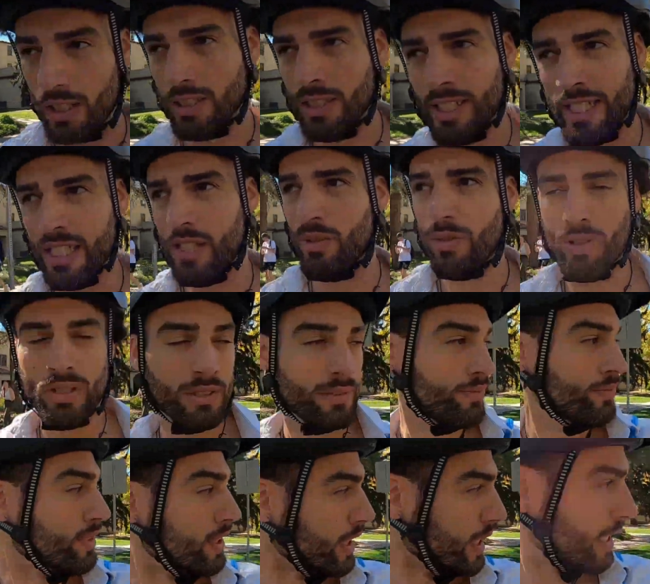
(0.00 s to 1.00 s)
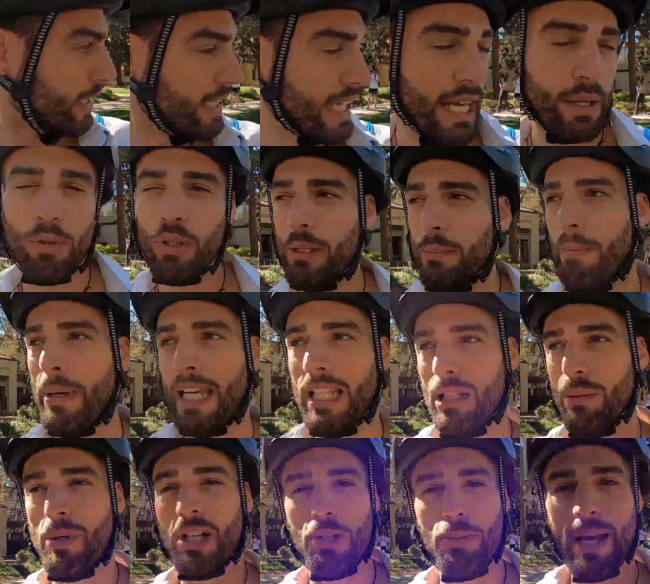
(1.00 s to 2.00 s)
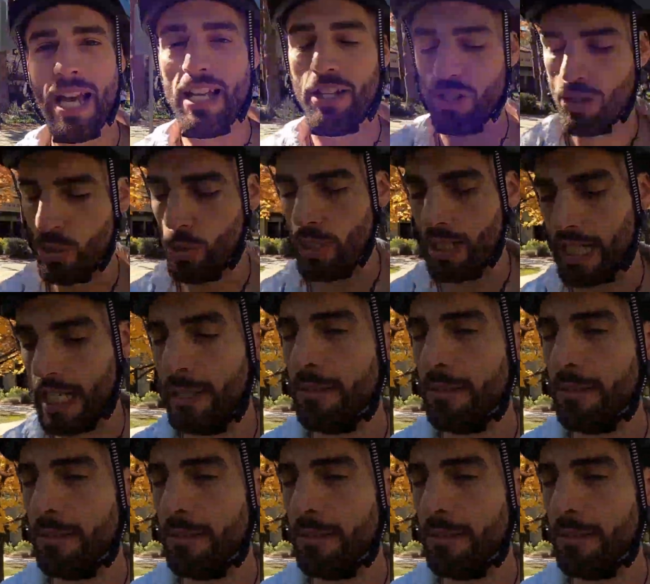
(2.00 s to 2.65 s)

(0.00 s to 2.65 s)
Like you can't really pedal much past 20.